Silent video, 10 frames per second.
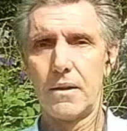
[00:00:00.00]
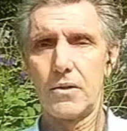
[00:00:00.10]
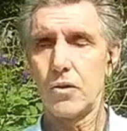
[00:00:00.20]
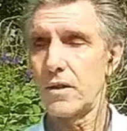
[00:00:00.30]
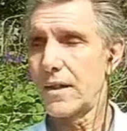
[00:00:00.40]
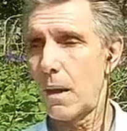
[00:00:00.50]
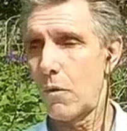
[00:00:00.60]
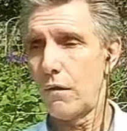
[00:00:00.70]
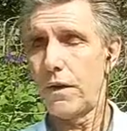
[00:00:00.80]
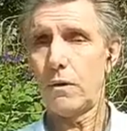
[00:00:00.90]
So
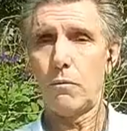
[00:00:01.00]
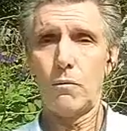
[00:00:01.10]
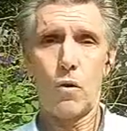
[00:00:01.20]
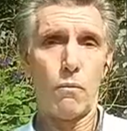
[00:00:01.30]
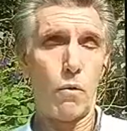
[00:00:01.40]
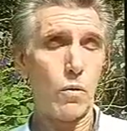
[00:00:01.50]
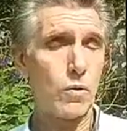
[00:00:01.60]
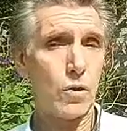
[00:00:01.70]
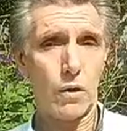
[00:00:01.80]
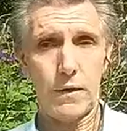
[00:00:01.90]
some of it, or
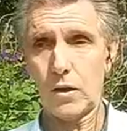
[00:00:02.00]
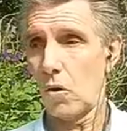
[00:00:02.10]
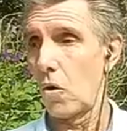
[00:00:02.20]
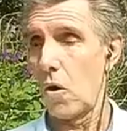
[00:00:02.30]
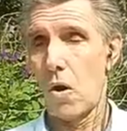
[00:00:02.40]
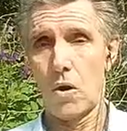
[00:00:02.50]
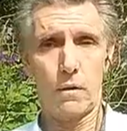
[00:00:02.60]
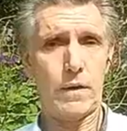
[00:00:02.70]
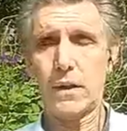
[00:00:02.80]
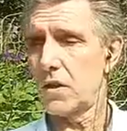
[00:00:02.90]
most of it, or
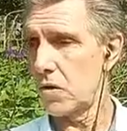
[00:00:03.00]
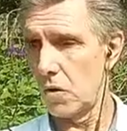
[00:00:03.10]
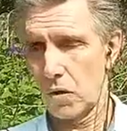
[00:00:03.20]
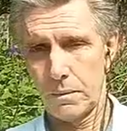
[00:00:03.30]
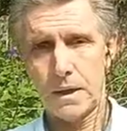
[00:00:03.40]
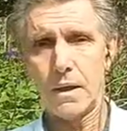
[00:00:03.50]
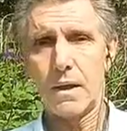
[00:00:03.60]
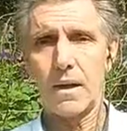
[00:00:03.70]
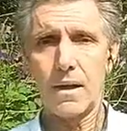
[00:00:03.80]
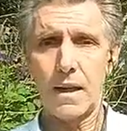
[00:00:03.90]
all of it is going to be
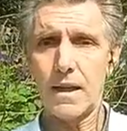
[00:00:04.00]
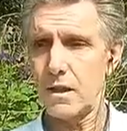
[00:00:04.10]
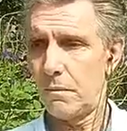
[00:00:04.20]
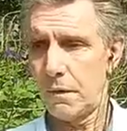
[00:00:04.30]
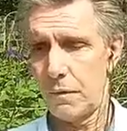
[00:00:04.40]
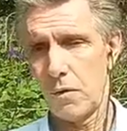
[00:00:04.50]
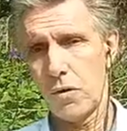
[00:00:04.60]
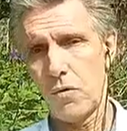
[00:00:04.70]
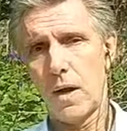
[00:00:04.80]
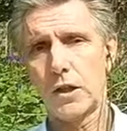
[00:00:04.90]
cleansed
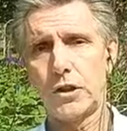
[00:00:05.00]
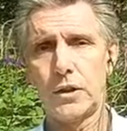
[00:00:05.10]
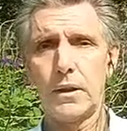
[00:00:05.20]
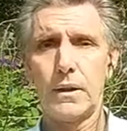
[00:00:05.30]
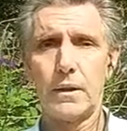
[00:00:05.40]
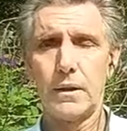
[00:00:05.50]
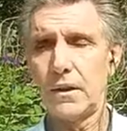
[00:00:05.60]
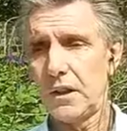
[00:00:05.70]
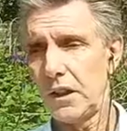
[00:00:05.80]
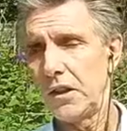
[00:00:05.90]
before you actually
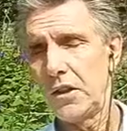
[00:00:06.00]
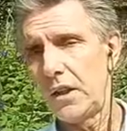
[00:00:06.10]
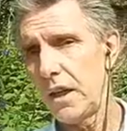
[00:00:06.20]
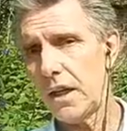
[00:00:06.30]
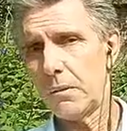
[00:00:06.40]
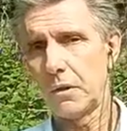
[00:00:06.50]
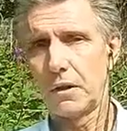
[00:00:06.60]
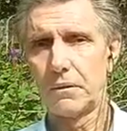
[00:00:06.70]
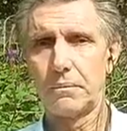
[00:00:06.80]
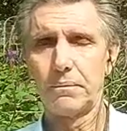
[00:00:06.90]
eat the animal.